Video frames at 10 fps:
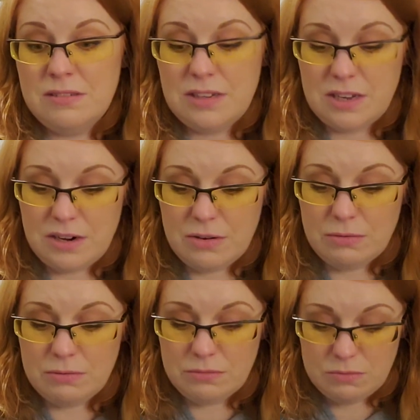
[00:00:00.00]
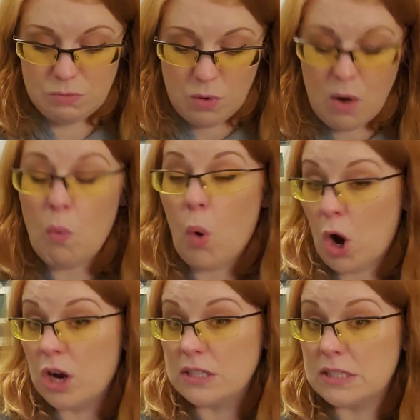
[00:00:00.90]
you know, what
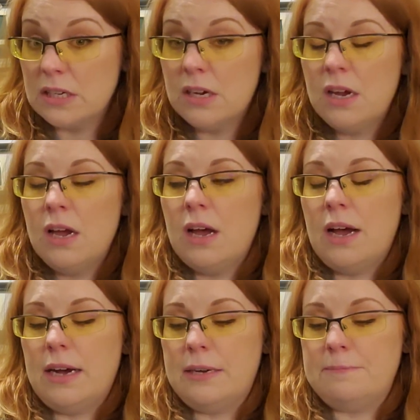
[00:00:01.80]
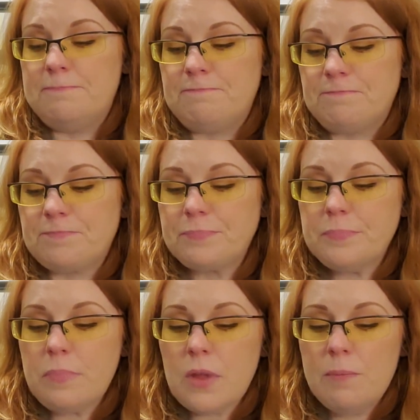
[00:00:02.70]
works. Um,
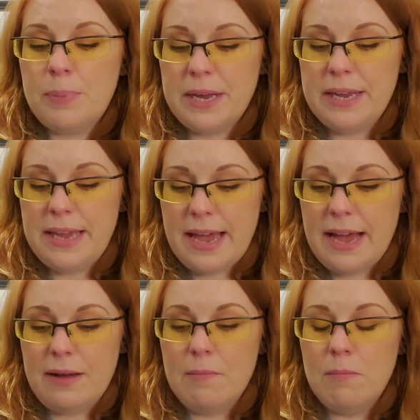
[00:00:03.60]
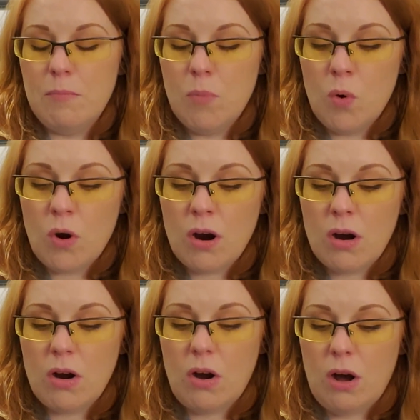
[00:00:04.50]
but yeah,
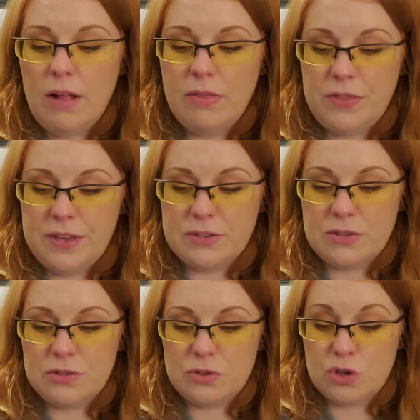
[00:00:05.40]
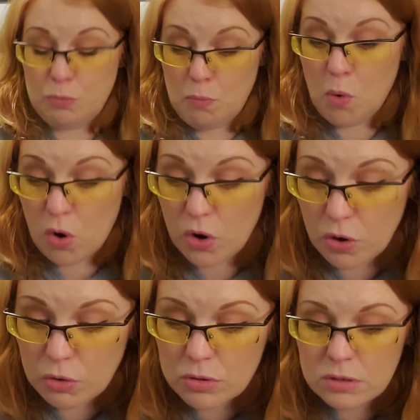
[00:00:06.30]
more on this
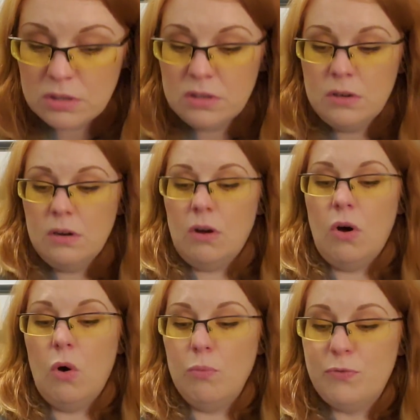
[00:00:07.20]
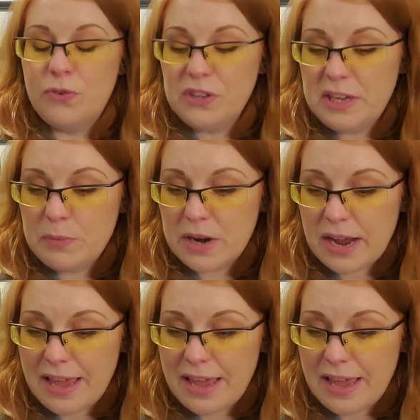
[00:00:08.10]
tomorrow. Hopefully, when I